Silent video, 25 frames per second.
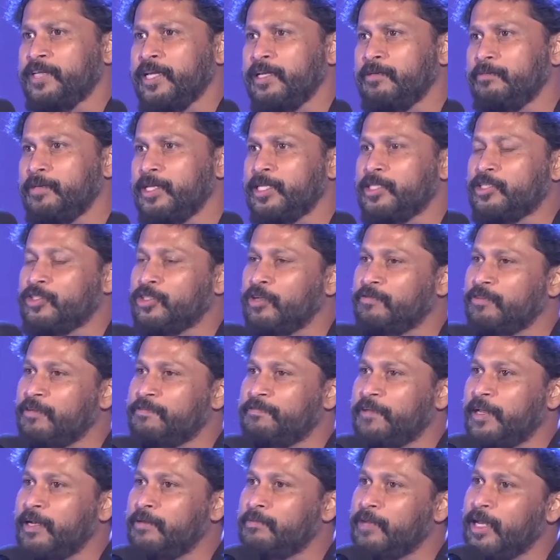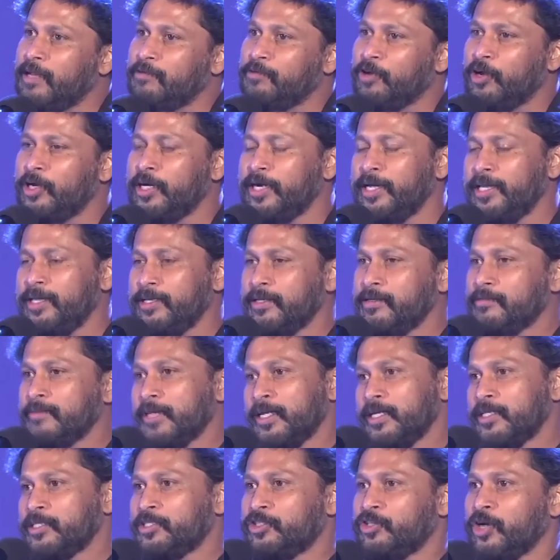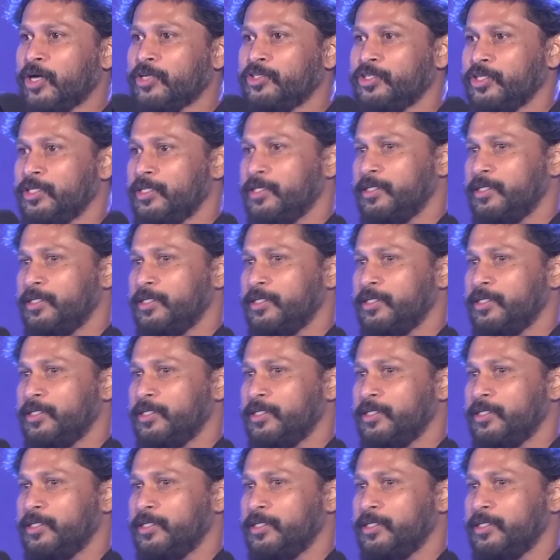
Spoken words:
minutes of a film I have already structured.